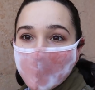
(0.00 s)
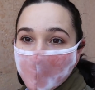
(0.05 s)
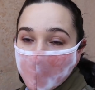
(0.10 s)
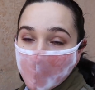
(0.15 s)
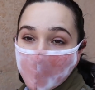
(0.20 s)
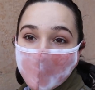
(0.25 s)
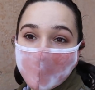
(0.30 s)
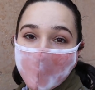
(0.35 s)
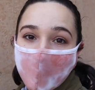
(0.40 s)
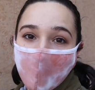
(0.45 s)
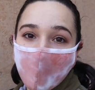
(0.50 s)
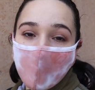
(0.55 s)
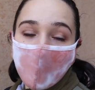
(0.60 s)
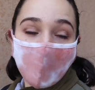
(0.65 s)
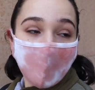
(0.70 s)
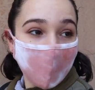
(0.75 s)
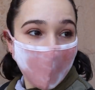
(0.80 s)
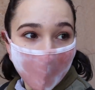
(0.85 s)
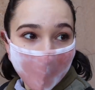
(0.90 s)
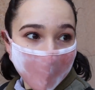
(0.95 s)
so it turns out
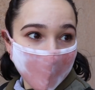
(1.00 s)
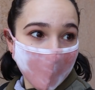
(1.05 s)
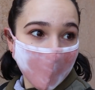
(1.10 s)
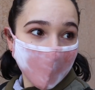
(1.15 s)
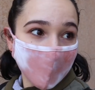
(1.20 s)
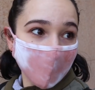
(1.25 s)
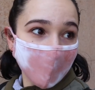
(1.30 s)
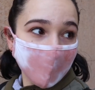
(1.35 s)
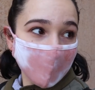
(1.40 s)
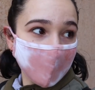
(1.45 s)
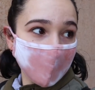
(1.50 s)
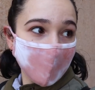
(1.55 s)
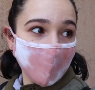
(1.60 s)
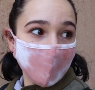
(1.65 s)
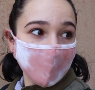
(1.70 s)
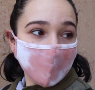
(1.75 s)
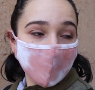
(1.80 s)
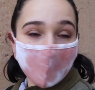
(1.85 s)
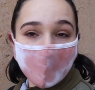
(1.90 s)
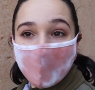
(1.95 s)
the Pete's that I chose to
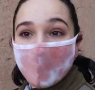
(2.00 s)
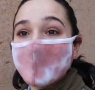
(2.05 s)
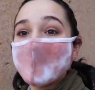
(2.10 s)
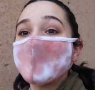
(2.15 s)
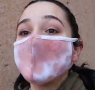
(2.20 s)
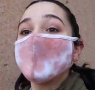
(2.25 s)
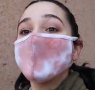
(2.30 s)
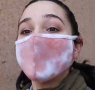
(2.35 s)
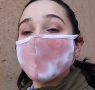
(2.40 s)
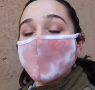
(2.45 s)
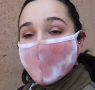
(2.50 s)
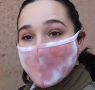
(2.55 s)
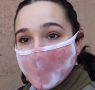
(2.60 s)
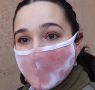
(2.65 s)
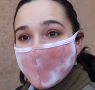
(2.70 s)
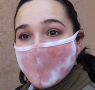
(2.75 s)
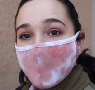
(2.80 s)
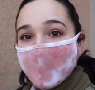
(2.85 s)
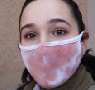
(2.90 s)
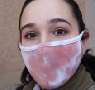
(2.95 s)
go to is
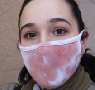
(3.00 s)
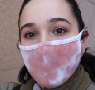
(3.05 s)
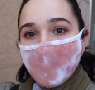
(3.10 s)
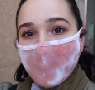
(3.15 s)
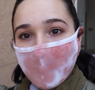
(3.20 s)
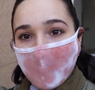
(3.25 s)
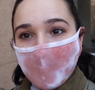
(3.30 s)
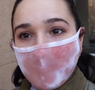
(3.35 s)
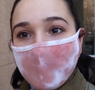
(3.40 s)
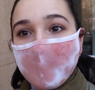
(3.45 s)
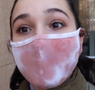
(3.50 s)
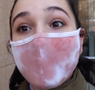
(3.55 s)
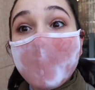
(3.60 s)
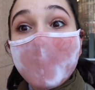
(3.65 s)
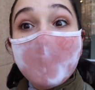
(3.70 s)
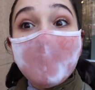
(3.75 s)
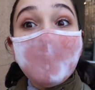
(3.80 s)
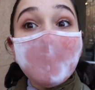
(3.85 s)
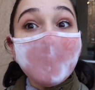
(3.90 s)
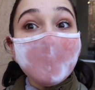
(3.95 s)
inside NYU
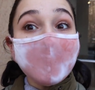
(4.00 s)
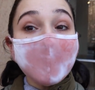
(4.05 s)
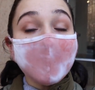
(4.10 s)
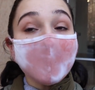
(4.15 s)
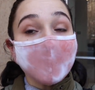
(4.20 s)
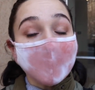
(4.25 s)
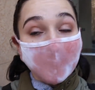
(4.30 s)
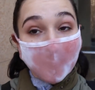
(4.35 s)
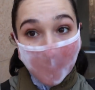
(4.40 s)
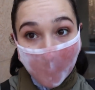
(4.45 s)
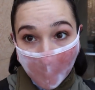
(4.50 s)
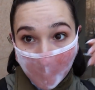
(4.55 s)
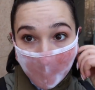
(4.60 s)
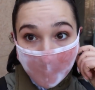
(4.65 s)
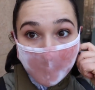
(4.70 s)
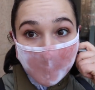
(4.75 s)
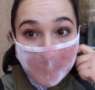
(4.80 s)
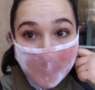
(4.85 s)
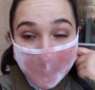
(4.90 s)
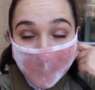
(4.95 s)
in a building that's
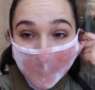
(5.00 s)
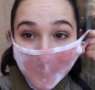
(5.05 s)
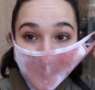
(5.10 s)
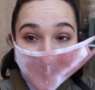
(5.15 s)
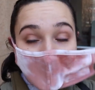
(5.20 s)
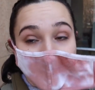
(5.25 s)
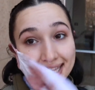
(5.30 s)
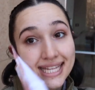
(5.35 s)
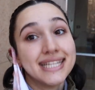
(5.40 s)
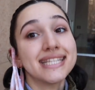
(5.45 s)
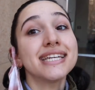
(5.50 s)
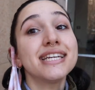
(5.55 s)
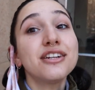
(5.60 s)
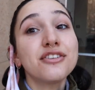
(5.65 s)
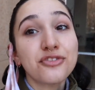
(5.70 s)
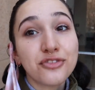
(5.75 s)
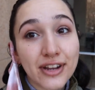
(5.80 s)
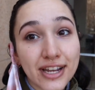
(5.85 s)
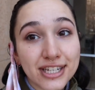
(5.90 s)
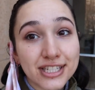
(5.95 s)
closed. That's in a
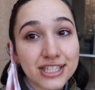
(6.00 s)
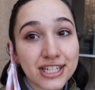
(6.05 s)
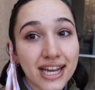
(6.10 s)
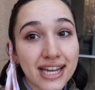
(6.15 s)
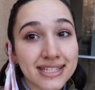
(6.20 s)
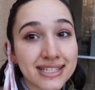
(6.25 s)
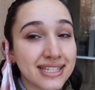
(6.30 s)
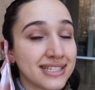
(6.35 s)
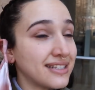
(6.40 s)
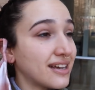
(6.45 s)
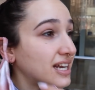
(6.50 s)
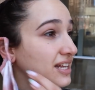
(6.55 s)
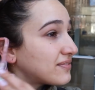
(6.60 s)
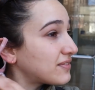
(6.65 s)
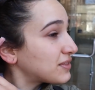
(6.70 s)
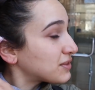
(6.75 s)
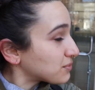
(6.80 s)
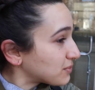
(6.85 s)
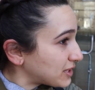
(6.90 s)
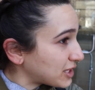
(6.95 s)
franchise, that's not
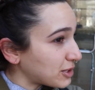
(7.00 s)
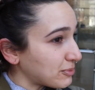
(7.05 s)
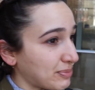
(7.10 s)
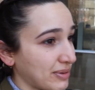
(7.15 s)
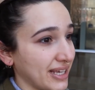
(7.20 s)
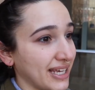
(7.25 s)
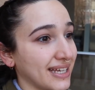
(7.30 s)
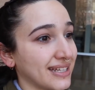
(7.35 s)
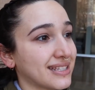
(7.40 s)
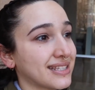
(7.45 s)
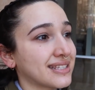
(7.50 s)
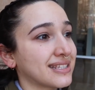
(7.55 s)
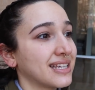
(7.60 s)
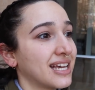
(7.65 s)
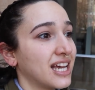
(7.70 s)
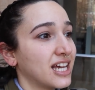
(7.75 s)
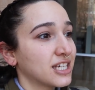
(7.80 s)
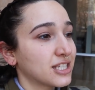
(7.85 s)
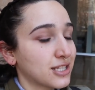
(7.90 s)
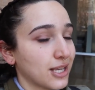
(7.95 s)
even the real Pete's,
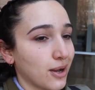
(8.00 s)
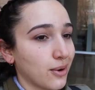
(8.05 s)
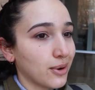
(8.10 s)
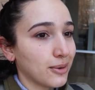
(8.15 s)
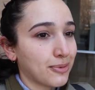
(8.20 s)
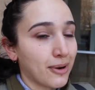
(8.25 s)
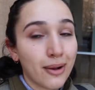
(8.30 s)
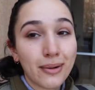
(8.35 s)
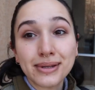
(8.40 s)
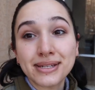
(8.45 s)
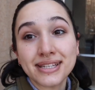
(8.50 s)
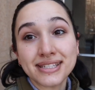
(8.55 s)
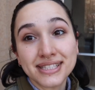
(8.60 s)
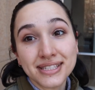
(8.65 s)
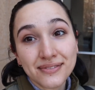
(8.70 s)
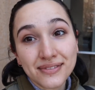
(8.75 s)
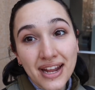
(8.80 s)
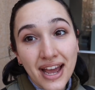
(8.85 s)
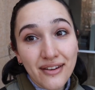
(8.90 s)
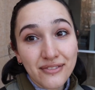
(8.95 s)
so it probably doesn't
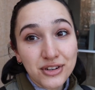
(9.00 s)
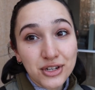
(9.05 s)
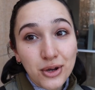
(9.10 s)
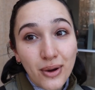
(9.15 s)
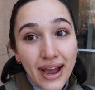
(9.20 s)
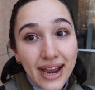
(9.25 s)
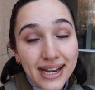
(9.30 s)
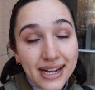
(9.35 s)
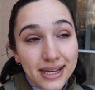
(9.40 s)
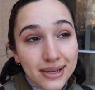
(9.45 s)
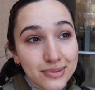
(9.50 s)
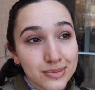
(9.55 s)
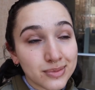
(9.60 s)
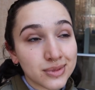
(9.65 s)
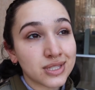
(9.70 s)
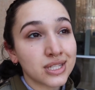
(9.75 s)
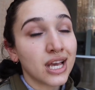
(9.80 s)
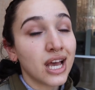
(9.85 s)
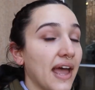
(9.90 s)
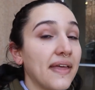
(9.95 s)
even have new
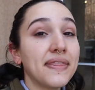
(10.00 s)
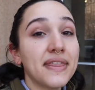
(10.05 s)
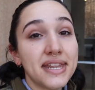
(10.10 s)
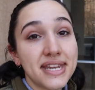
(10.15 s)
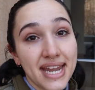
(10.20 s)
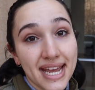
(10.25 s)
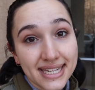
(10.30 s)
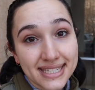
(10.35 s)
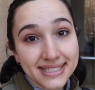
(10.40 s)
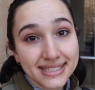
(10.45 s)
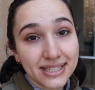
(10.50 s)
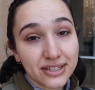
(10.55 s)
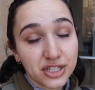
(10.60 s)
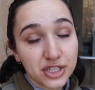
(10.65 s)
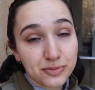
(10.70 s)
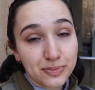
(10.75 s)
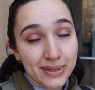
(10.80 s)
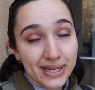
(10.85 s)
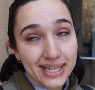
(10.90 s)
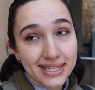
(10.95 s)
items. And the next
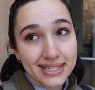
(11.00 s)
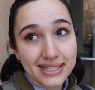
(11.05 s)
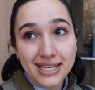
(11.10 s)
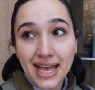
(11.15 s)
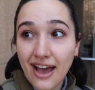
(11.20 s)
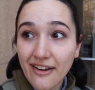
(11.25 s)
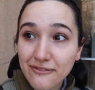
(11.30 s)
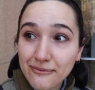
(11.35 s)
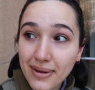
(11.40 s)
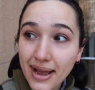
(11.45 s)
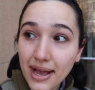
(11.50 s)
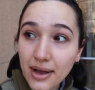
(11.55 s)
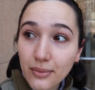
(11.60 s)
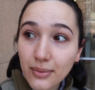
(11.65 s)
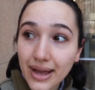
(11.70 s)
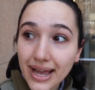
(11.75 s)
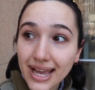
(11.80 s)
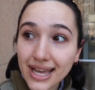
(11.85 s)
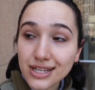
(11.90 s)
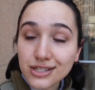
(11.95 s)
nearest Pete's is half a mile
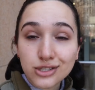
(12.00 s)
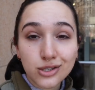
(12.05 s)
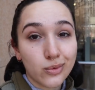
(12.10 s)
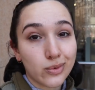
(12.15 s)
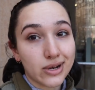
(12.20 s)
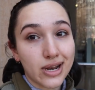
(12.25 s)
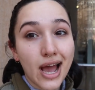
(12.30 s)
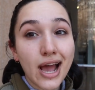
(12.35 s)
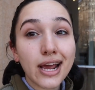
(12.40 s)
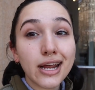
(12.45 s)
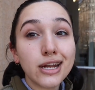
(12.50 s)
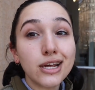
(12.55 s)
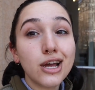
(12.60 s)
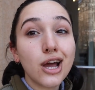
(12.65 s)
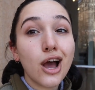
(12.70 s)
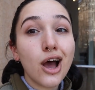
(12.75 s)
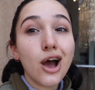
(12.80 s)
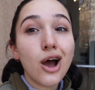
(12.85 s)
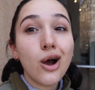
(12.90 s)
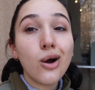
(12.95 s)
away, so we're not gonna
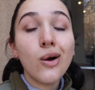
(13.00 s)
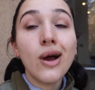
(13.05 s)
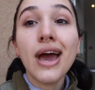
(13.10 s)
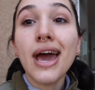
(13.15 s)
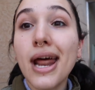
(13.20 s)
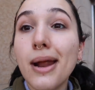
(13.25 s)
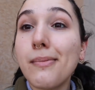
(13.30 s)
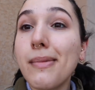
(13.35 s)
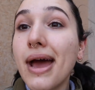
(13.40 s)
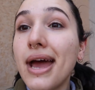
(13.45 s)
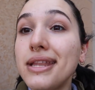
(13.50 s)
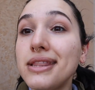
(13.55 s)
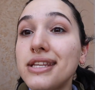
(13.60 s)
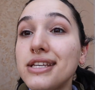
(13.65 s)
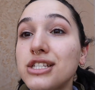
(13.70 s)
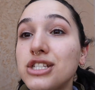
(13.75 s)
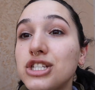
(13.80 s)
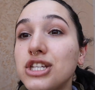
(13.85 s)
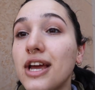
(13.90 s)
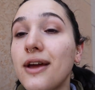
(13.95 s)
go, and I'm gonna end
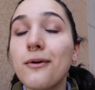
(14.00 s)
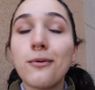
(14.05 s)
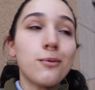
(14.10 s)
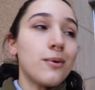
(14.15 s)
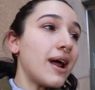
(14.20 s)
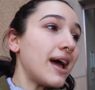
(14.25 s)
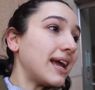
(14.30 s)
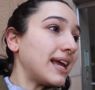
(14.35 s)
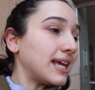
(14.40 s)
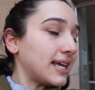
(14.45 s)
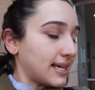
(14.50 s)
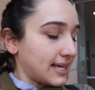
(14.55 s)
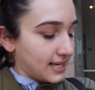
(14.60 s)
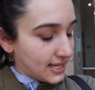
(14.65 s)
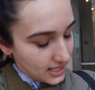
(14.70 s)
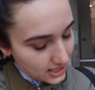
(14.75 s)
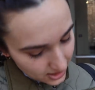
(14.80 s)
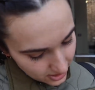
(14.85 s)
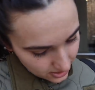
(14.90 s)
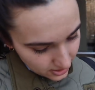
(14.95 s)
this shit right
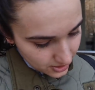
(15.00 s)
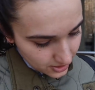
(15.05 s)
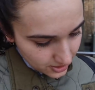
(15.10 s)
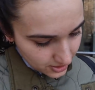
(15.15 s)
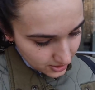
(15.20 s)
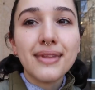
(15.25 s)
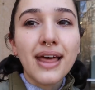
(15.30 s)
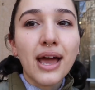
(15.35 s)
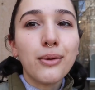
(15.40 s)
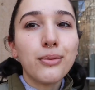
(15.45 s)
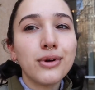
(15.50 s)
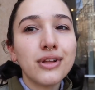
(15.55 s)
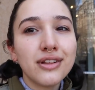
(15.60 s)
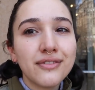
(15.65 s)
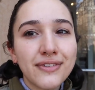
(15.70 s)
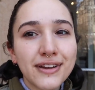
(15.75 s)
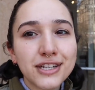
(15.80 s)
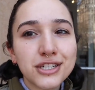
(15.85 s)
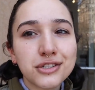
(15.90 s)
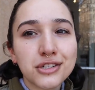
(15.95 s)
here. I will
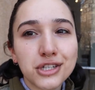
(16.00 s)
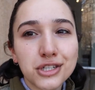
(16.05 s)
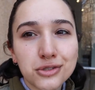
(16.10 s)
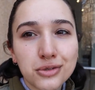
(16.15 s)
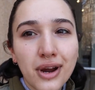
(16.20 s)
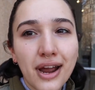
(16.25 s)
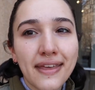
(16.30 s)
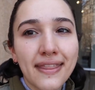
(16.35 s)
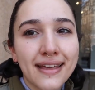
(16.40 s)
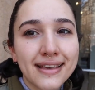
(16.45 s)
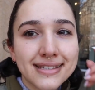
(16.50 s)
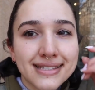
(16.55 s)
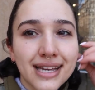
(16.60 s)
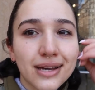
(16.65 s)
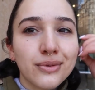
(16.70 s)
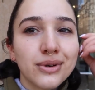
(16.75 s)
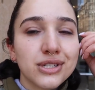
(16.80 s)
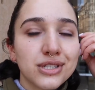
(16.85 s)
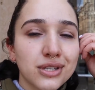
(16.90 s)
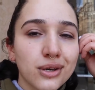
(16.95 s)
eventually try that
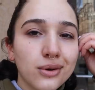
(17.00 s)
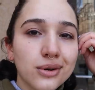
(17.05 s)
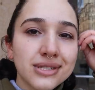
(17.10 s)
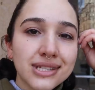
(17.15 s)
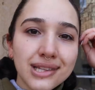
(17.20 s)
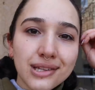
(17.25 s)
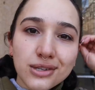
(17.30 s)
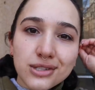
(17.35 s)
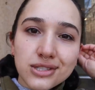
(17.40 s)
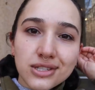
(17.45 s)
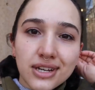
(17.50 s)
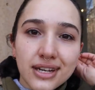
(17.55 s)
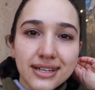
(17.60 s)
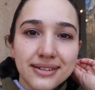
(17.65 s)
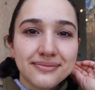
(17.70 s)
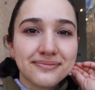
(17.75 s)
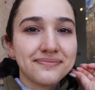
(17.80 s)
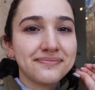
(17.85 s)
sandwich though, because it looks good.